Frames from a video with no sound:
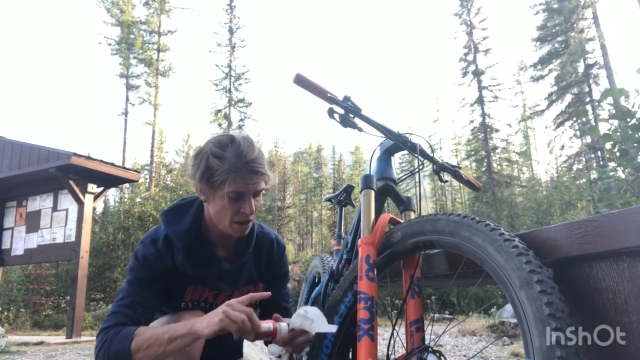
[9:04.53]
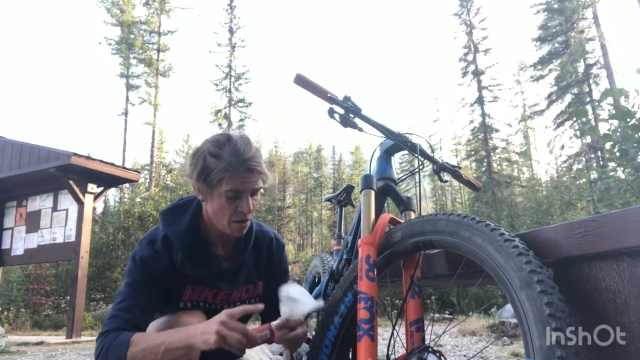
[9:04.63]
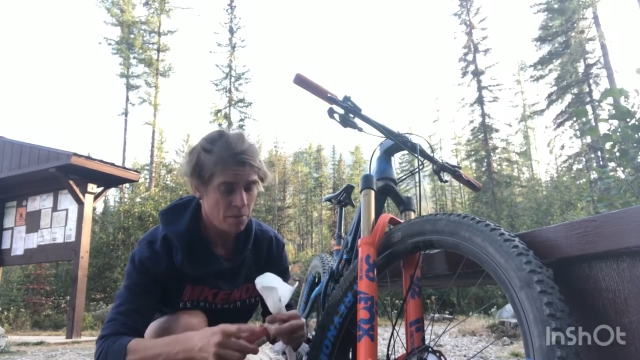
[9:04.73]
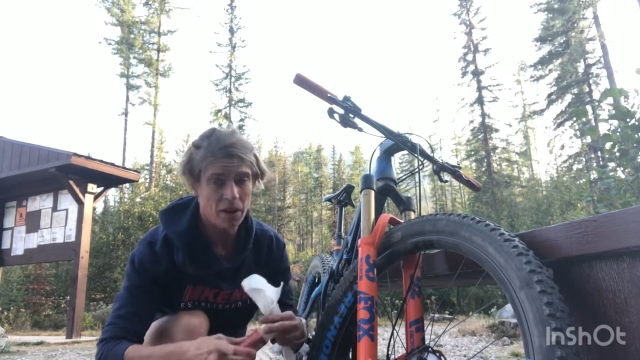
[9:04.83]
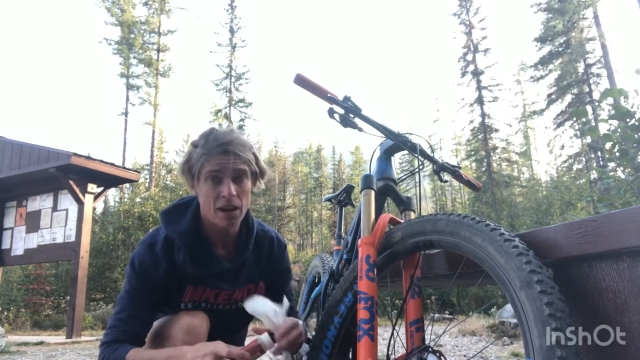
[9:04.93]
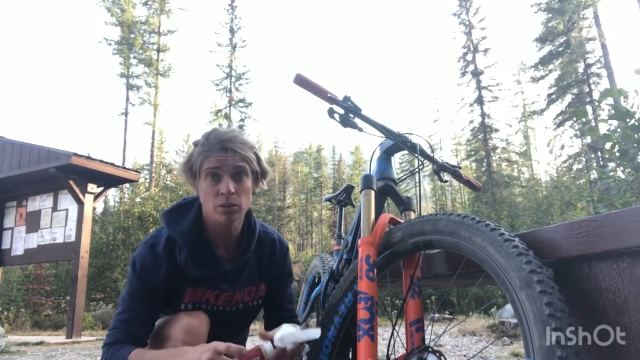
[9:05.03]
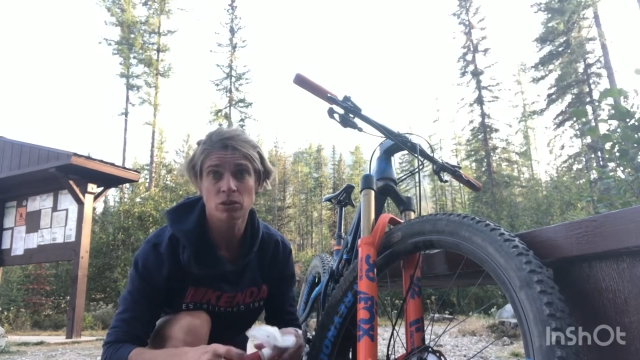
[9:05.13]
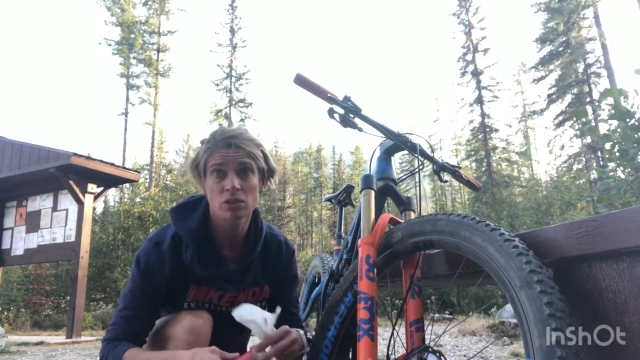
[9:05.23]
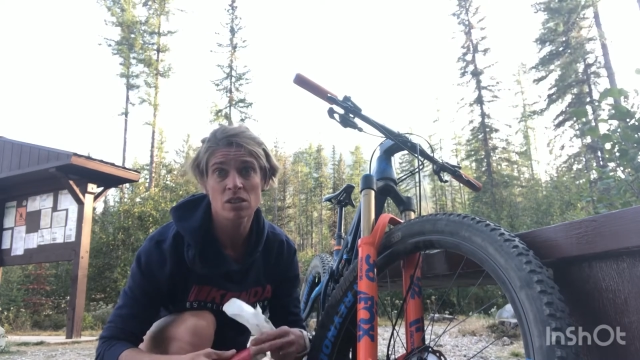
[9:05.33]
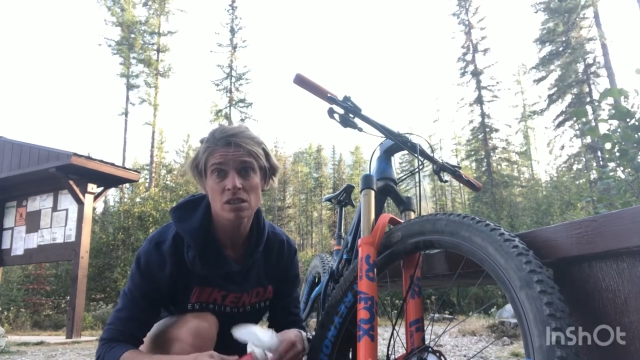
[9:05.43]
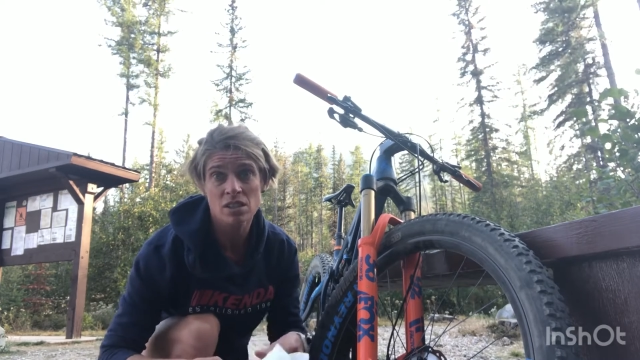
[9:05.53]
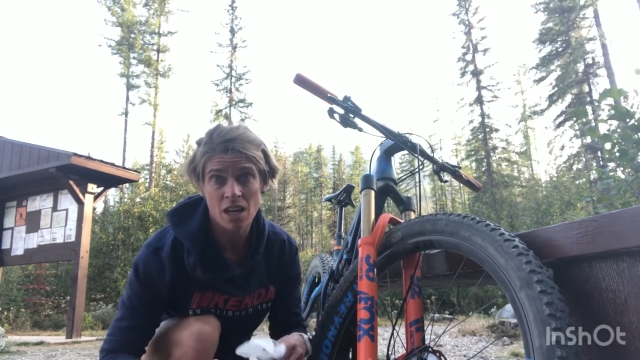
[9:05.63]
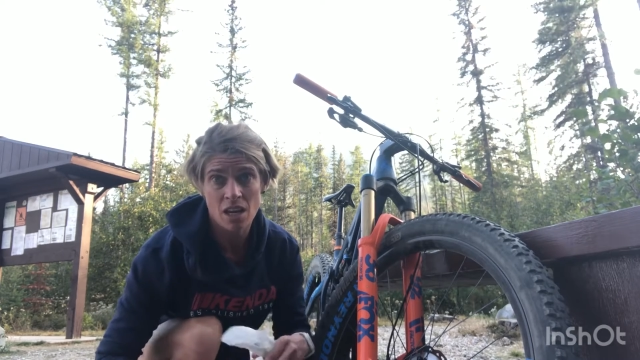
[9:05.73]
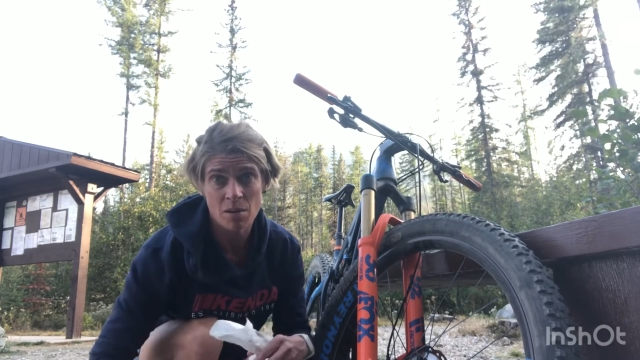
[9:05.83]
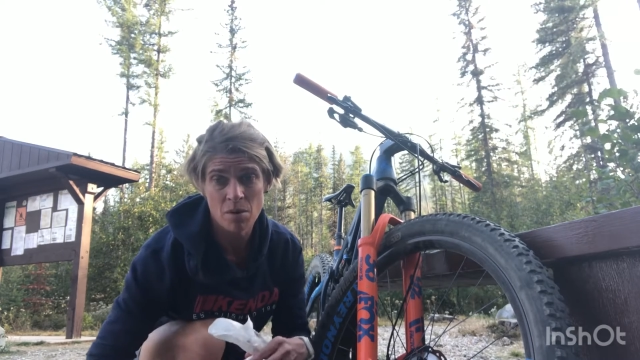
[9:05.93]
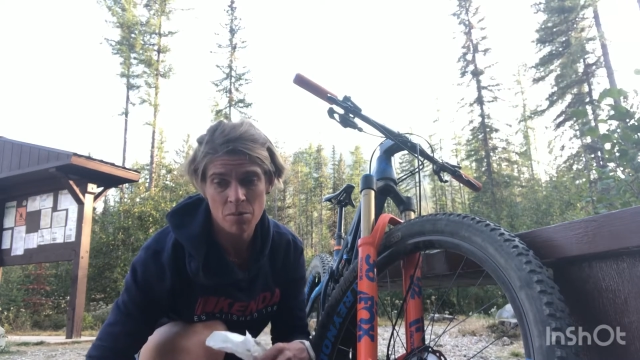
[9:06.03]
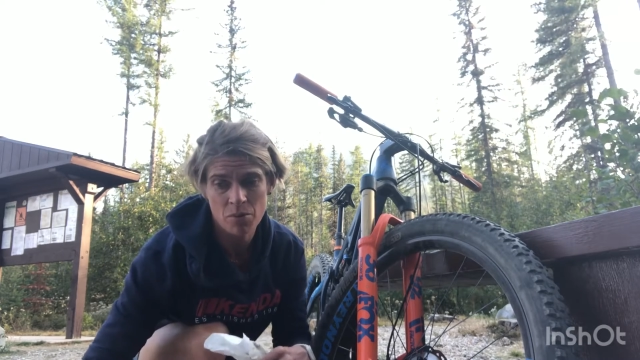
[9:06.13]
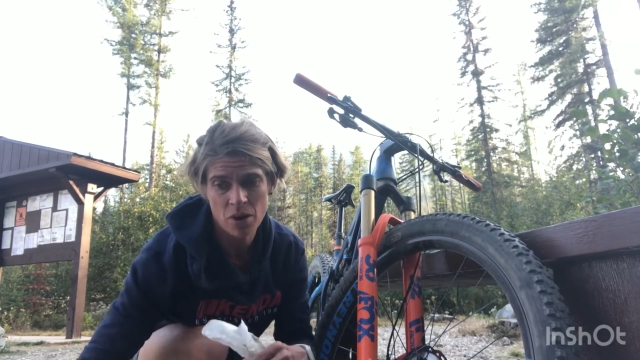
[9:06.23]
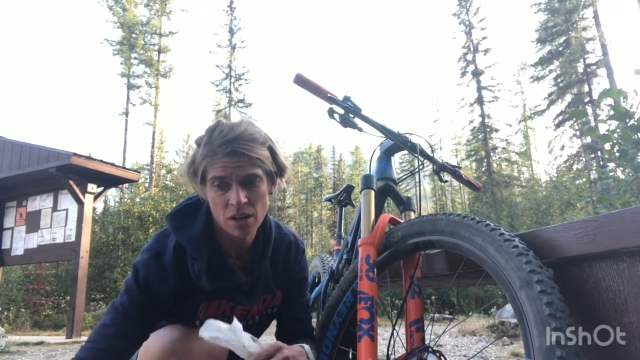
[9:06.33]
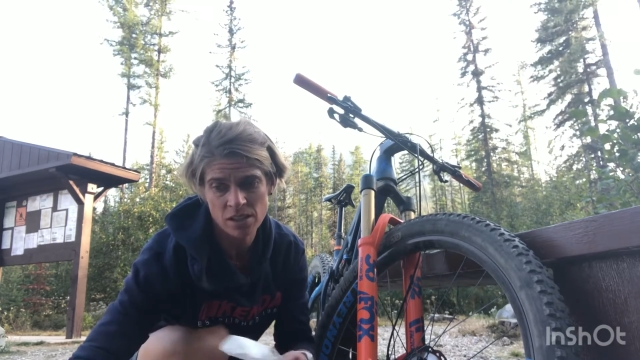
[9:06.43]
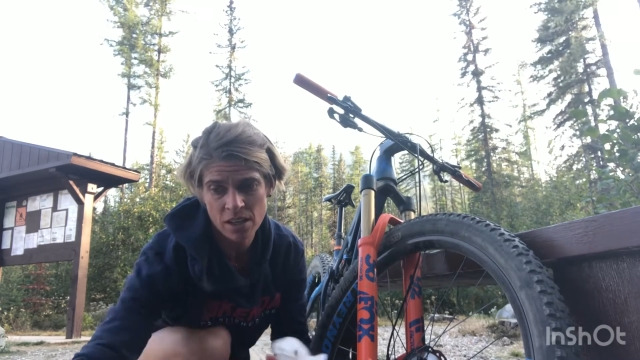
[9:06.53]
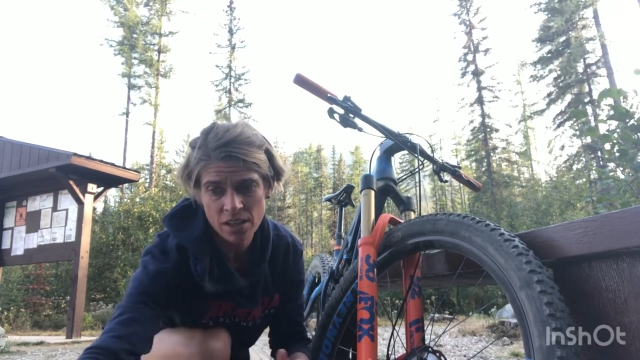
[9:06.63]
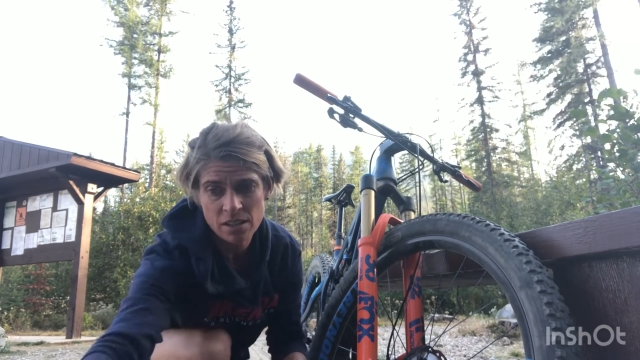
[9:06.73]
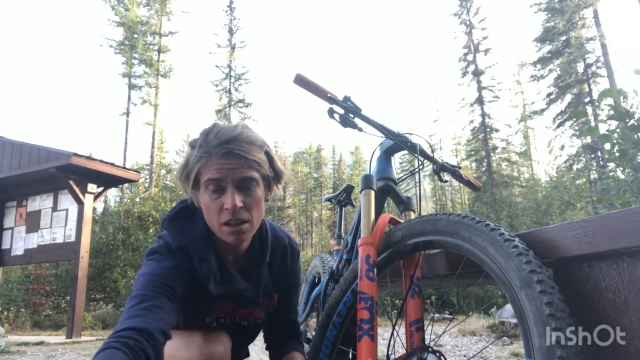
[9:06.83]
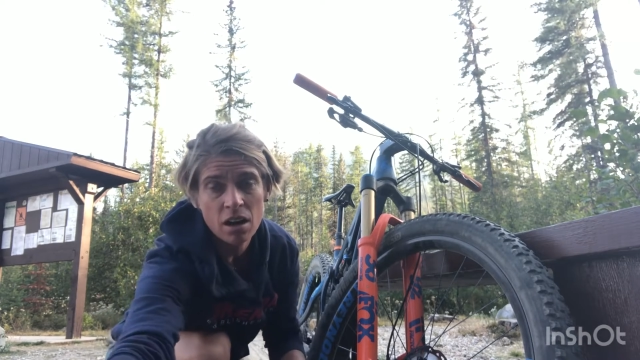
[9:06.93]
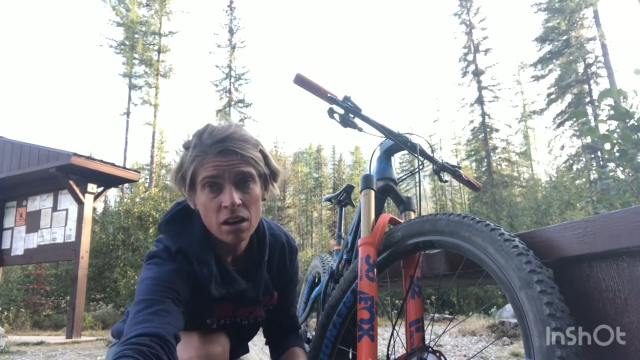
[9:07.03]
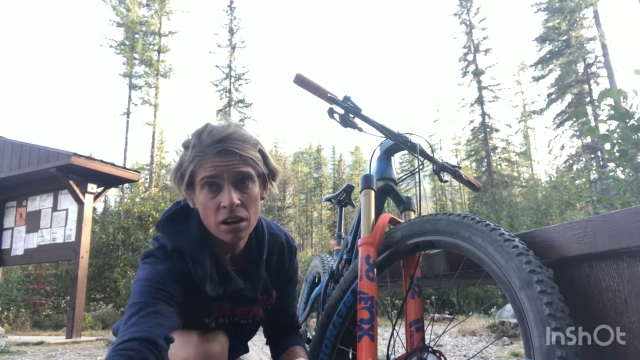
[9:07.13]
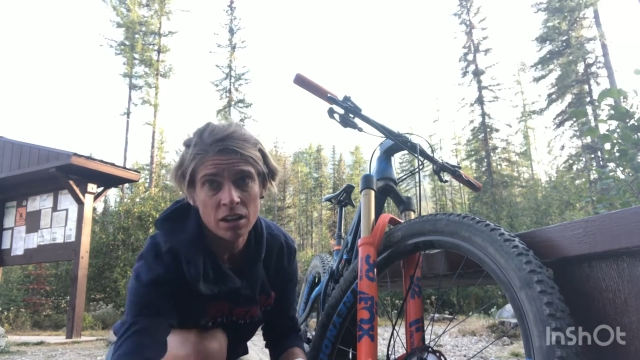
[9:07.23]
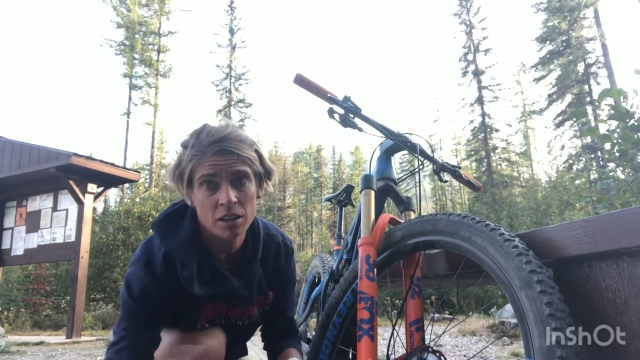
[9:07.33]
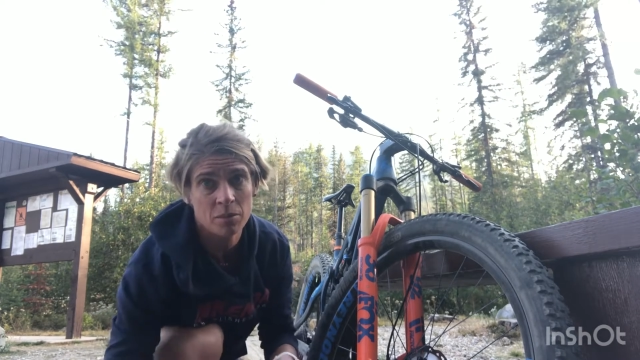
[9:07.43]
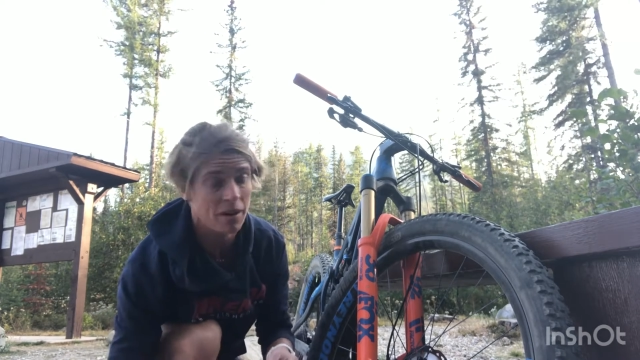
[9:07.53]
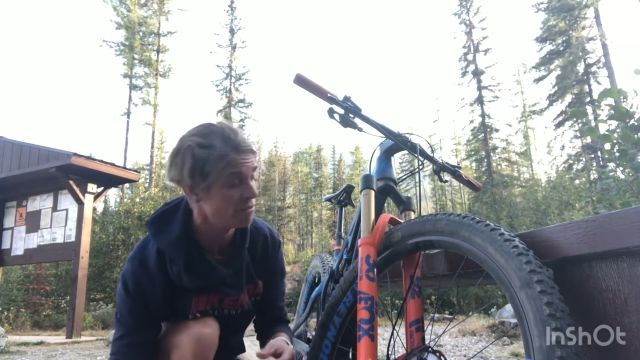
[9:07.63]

But I will do the same process on my